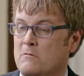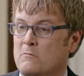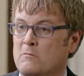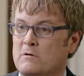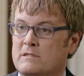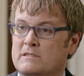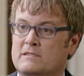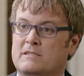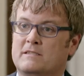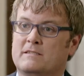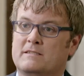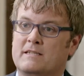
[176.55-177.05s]

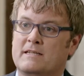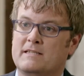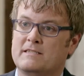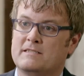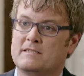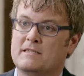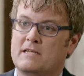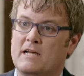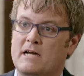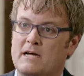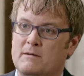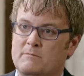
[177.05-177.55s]
once the
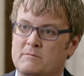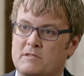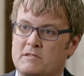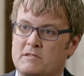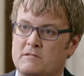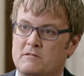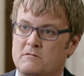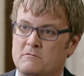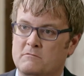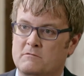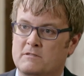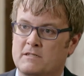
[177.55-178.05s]
saints come to
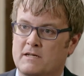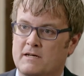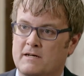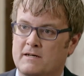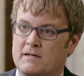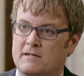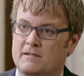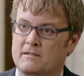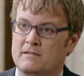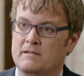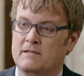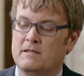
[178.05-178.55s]
Utah?